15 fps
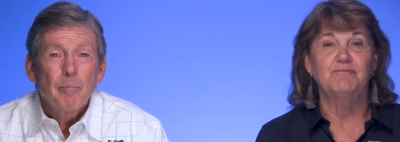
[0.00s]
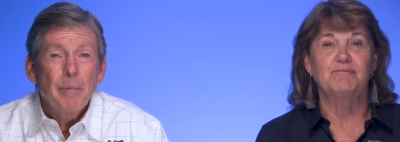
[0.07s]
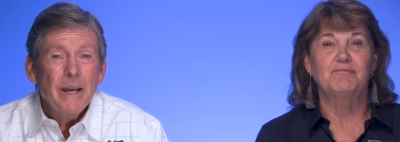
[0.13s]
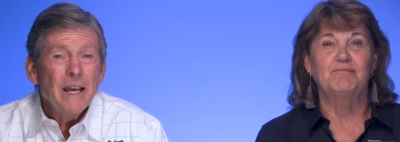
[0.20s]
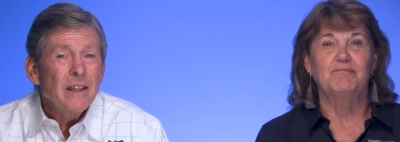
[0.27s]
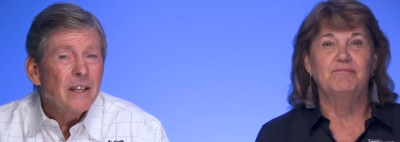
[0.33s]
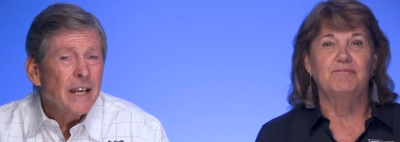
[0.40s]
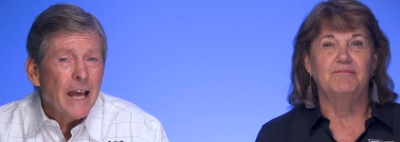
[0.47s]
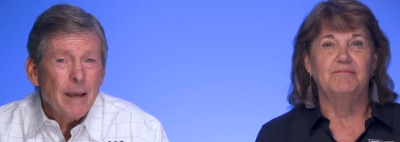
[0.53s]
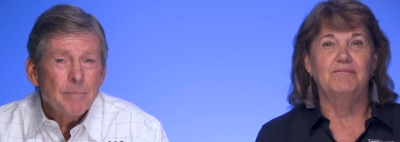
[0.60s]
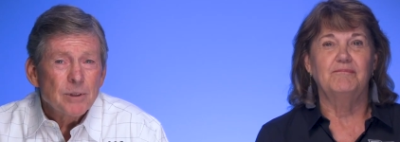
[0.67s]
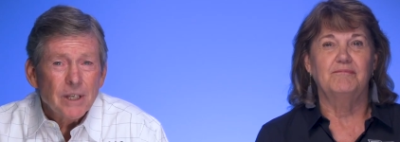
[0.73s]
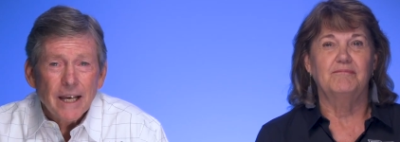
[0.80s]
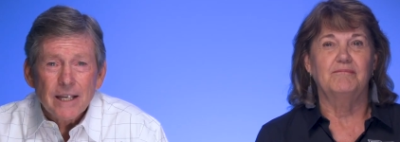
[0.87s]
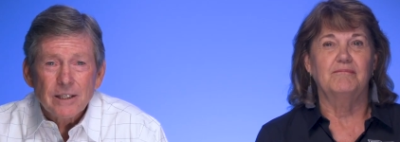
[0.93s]
Speaker 1: Being the
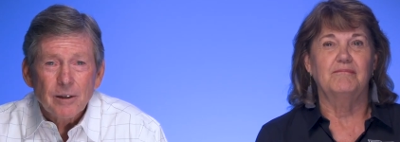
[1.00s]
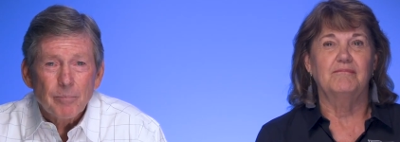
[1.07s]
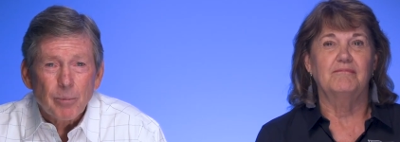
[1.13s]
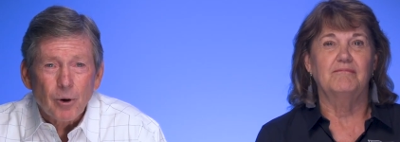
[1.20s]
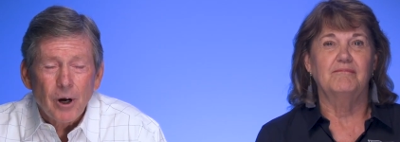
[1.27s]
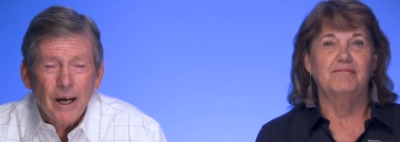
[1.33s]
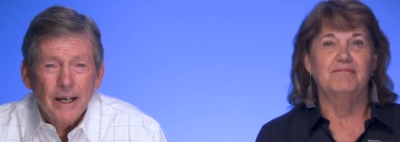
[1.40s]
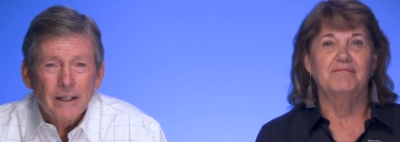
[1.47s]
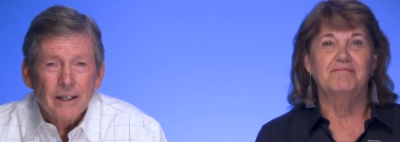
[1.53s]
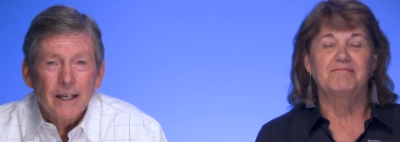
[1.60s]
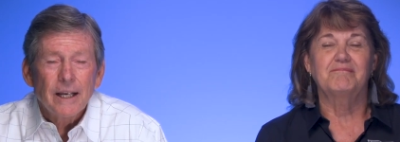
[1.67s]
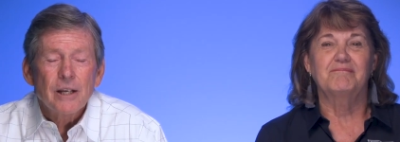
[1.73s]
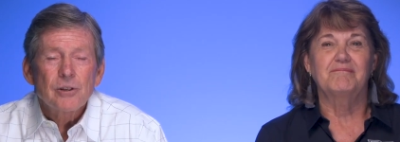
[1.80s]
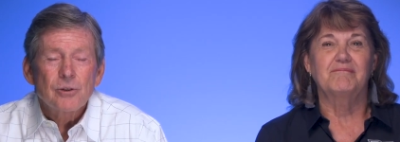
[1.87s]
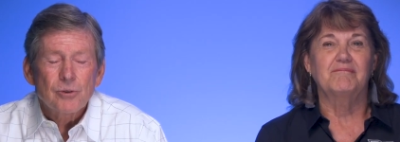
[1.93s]
namesakes at Bryant
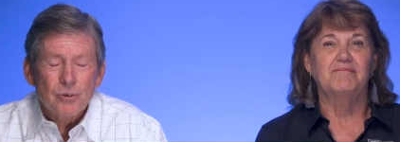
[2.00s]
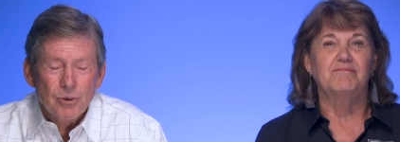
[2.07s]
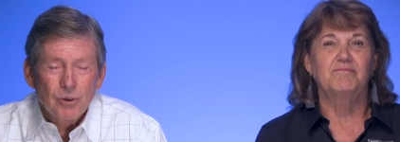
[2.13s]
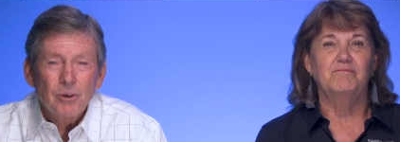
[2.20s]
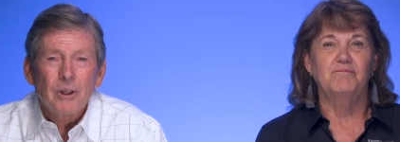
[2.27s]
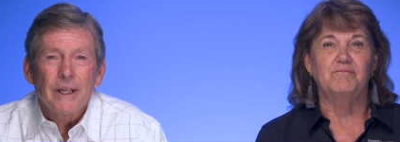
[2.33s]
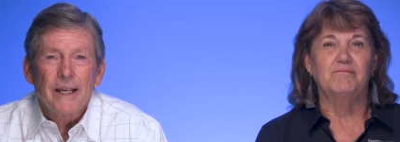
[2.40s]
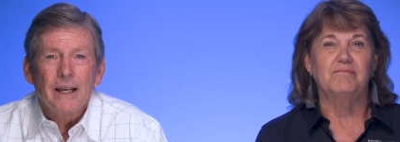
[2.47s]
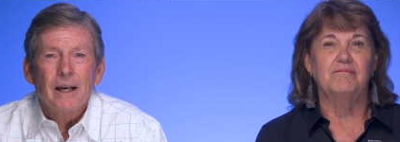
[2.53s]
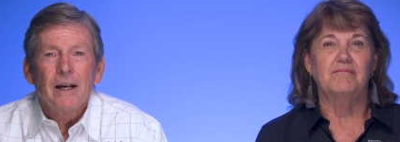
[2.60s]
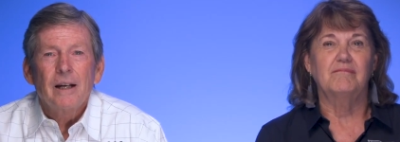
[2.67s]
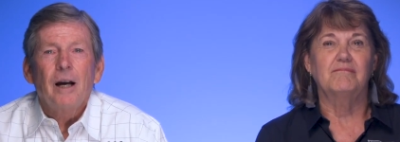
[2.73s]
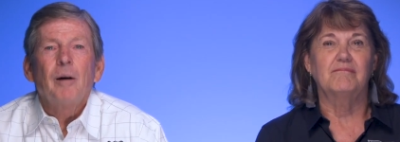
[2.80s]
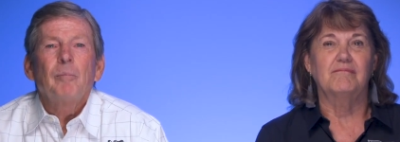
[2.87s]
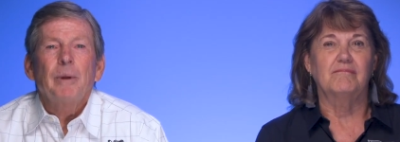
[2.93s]
is truly
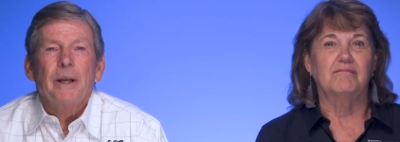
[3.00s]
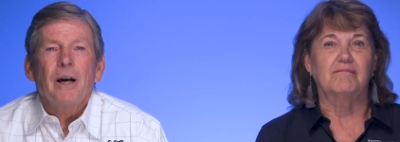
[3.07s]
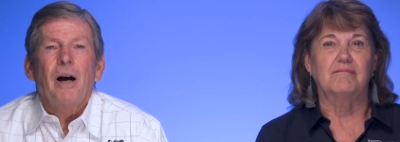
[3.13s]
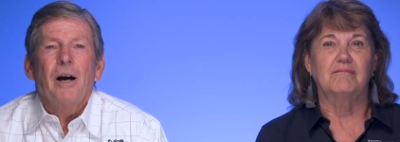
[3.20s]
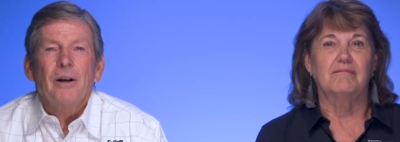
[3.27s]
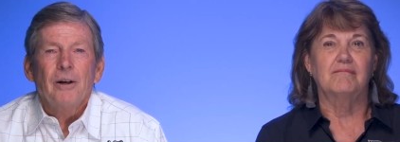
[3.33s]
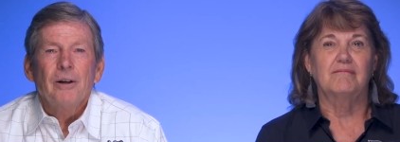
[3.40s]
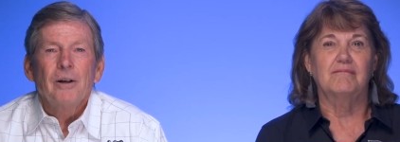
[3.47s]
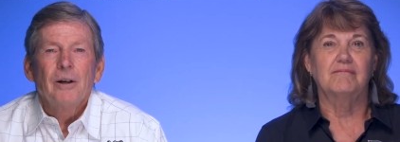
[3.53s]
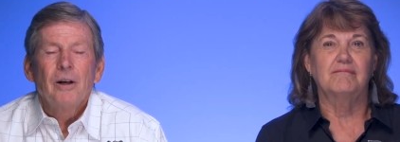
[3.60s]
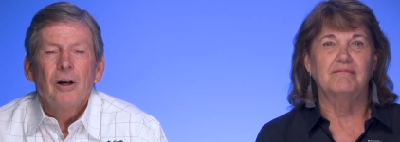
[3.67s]
an humbling honor.